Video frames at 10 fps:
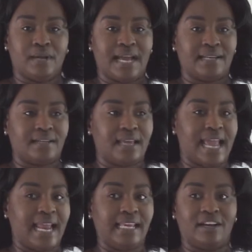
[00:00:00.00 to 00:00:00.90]
had
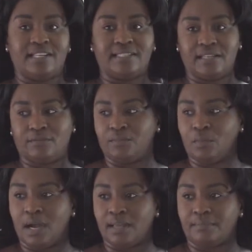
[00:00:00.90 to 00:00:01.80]
any idea
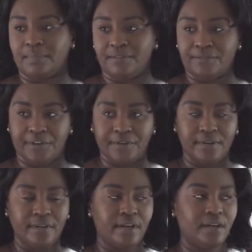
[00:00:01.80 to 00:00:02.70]
what I had been through.
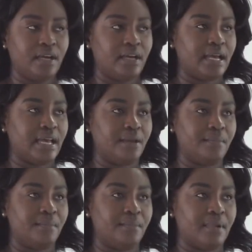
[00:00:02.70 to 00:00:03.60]

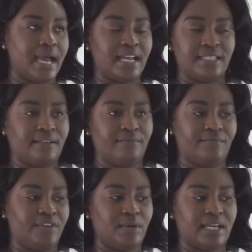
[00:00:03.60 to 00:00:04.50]
And I didn't
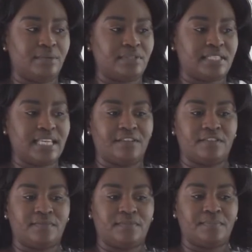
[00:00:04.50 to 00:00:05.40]
feel like it was a
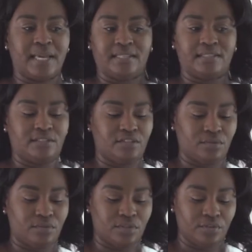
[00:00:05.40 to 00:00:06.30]
safe space
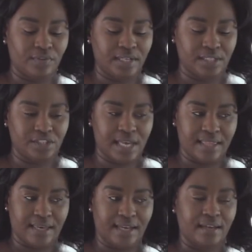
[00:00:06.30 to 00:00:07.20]
to really share
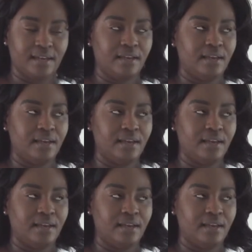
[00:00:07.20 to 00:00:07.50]
that.